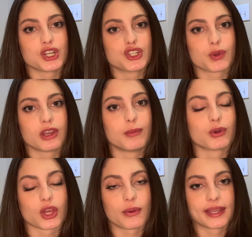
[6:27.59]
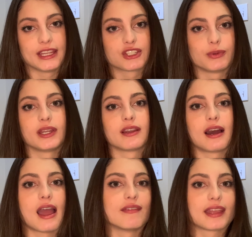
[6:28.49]
enjoyable going into it,
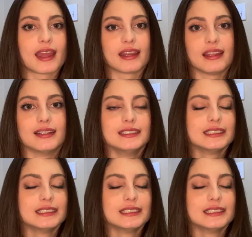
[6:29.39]
not having any